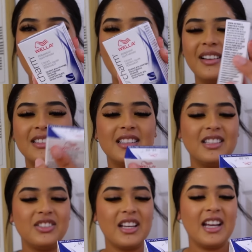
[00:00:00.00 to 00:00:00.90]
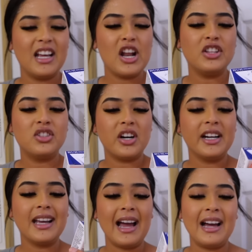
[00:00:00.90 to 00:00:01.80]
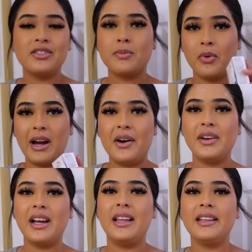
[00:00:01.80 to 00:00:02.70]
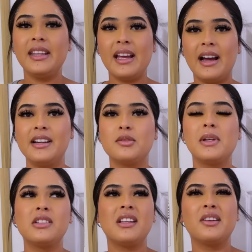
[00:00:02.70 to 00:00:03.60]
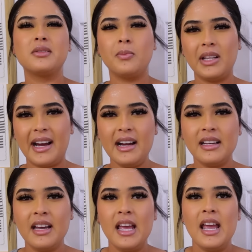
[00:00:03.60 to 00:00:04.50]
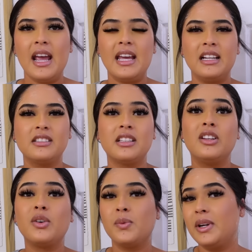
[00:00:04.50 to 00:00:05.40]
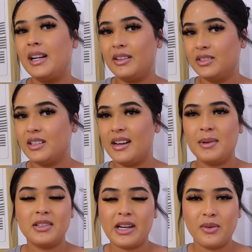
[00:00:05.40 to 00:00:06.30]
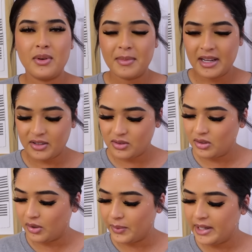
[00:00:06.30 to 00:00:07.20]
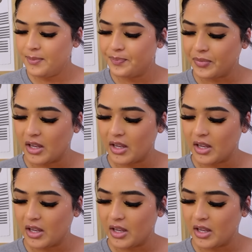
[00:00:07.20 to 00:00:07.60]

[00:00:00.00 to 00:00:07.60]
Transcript: Uh, it's in the shade dark ash brown. I like the ash because it looks black and it doesn't look red outside because I don't want my hair to look red.